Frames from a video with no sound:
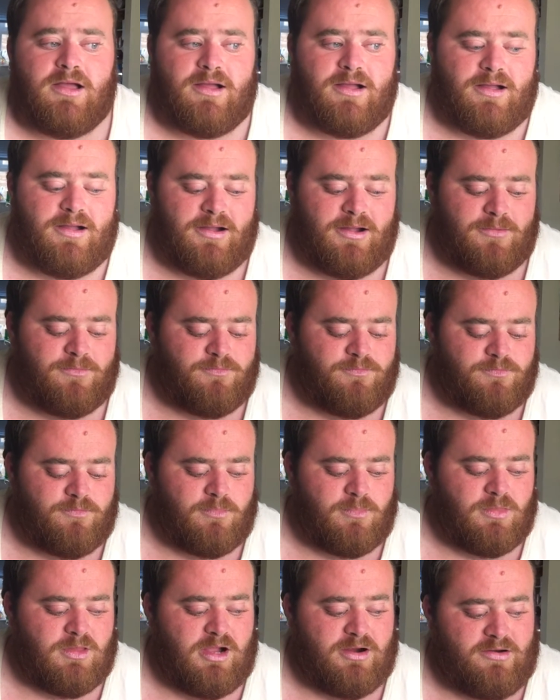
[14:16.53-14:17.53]
I
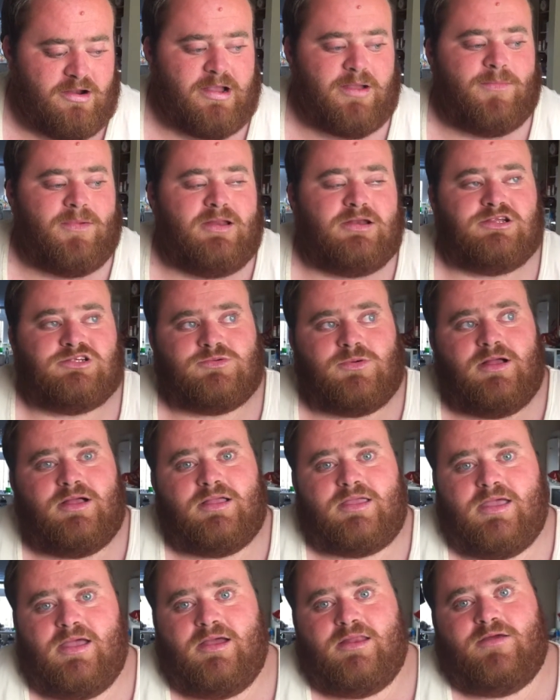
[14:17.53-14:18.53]
recommend as well
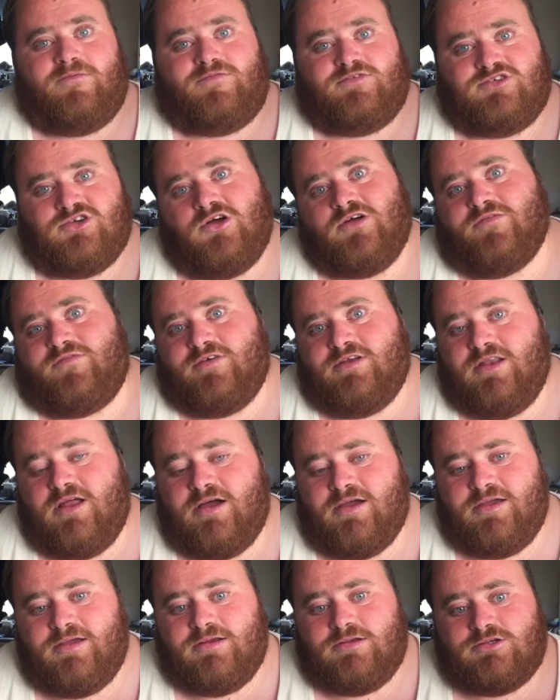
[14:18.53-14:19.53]
getting a photographer
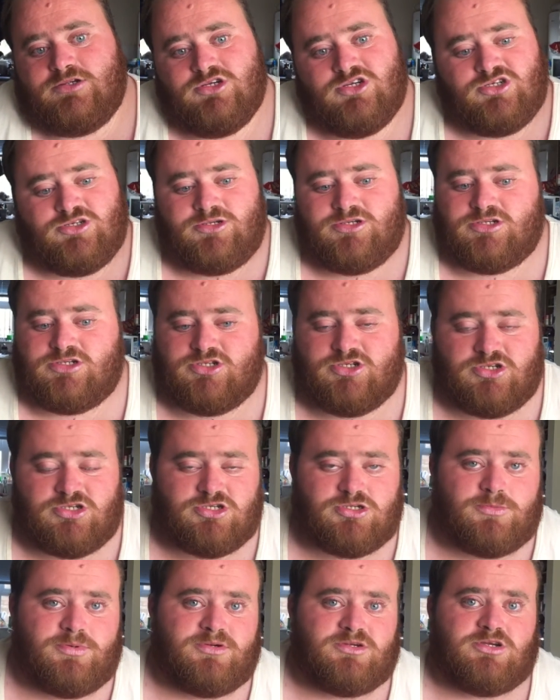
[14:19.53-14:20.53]
light,
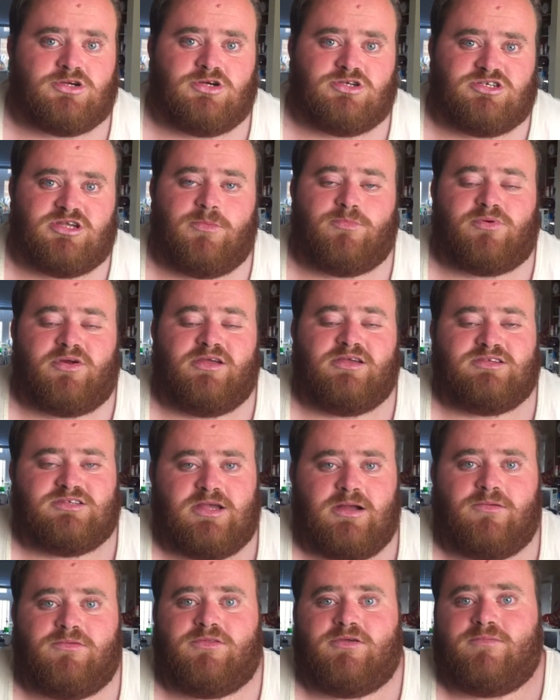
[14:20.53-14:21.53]
just because it brings
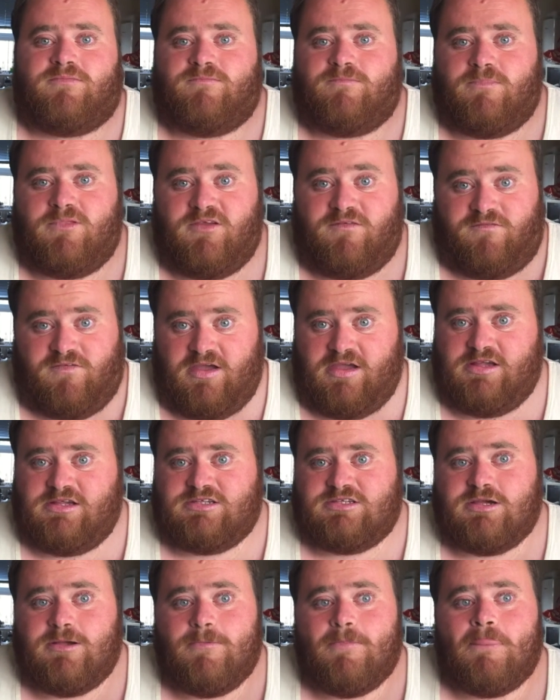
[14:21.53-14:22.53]
out your
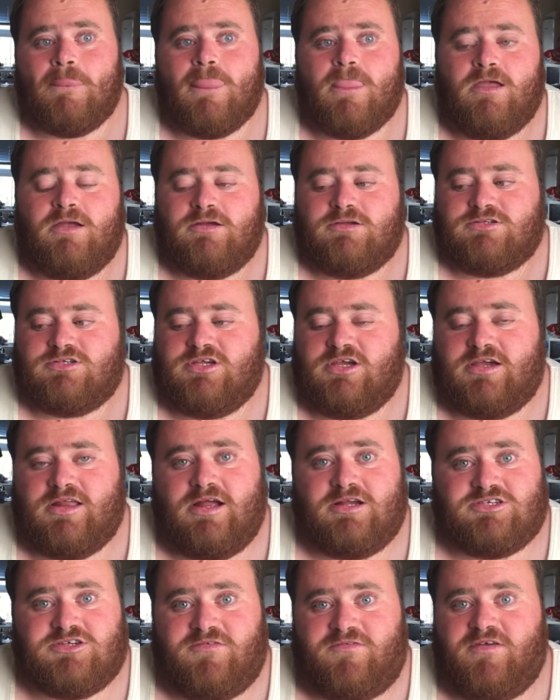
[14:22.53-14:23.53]
face, so you can
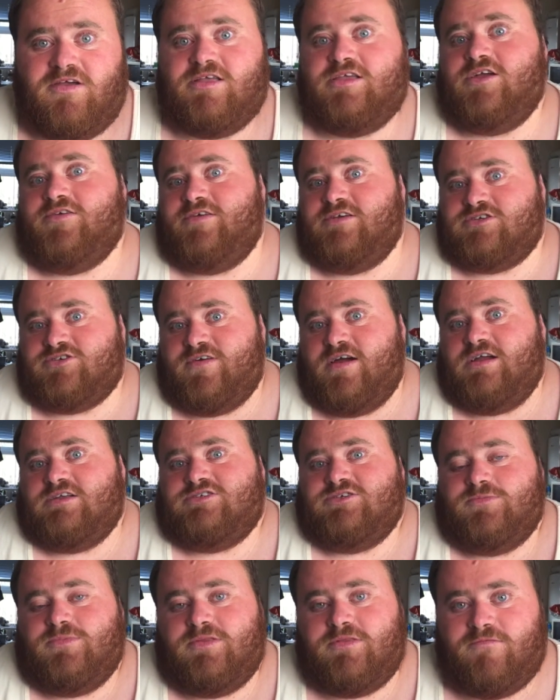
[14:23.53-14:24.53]
actually feel like you're
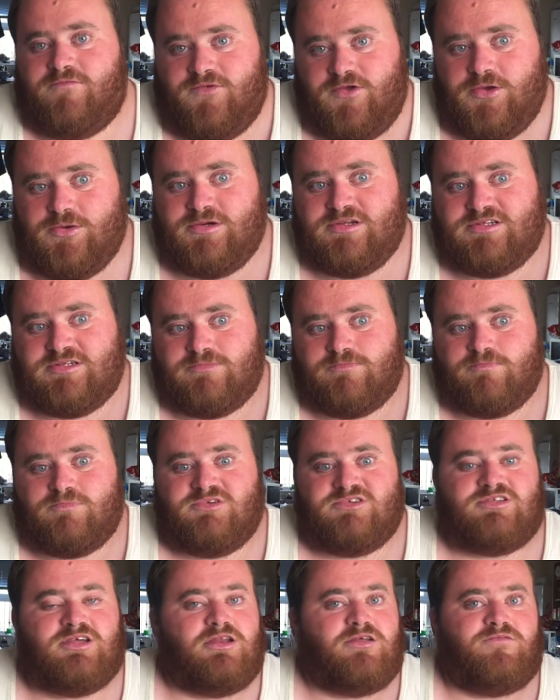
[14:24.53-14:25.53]
interacting with the viewers,
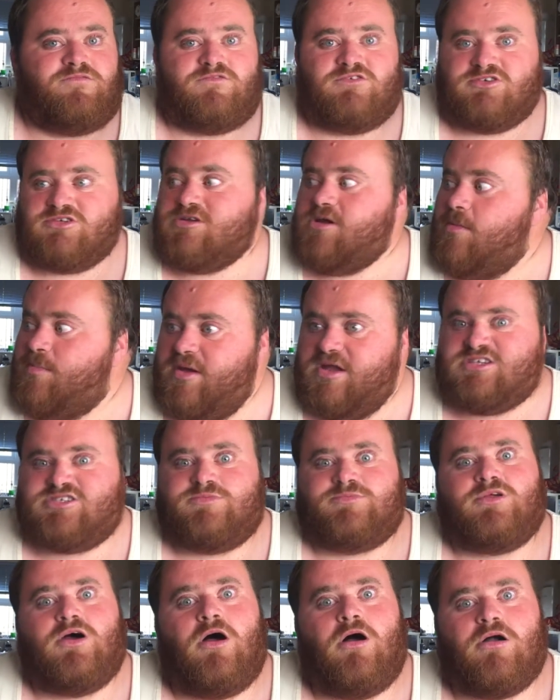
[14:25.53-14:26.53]
instead of just a
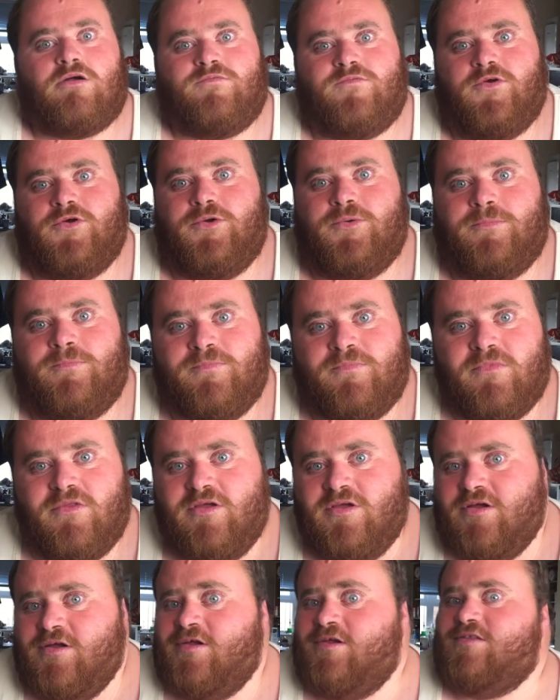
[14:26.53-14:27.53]
pitch dark room
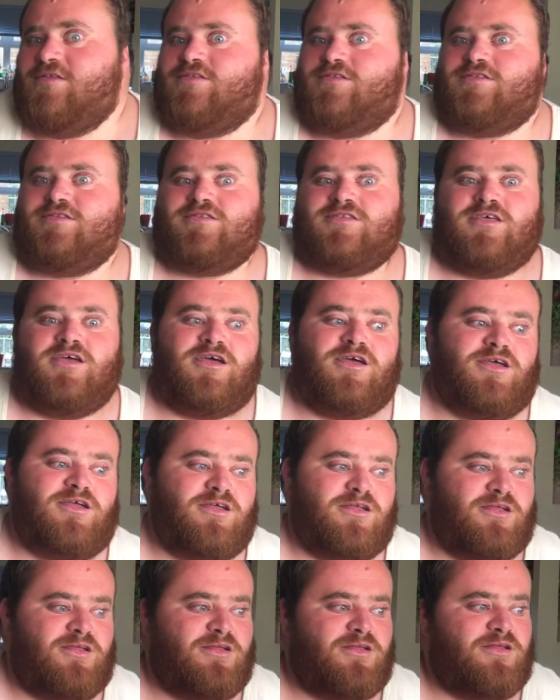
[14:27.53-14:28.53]

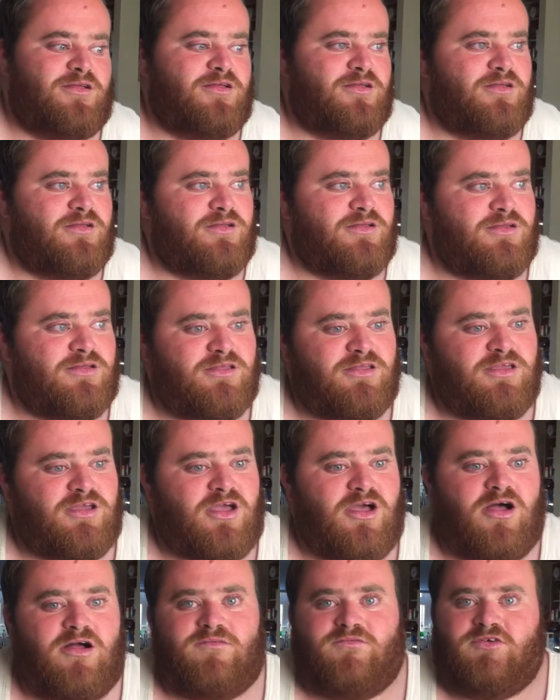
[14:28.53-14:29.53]
that you
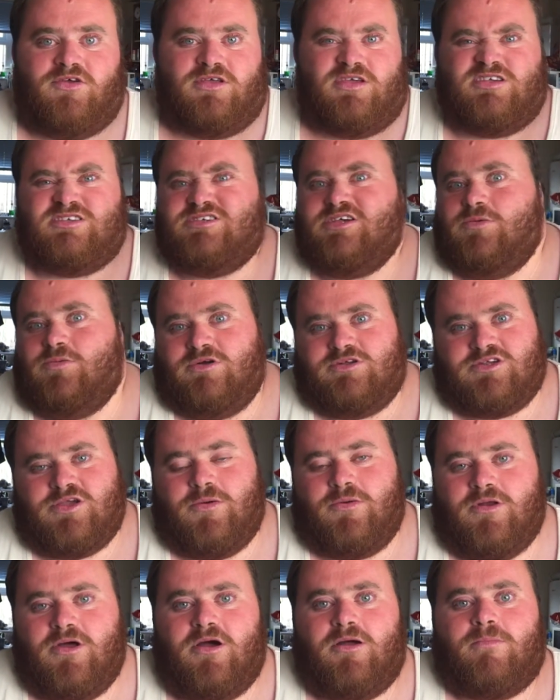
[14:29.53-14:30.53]
can't really see what's
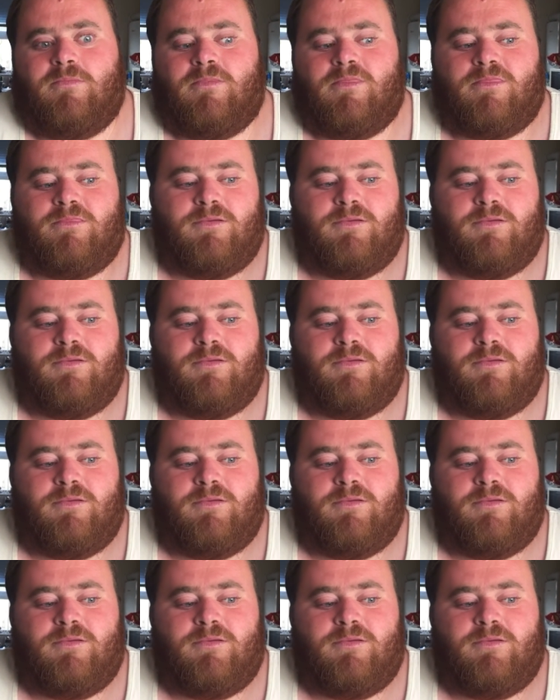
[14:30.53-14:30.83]
going on.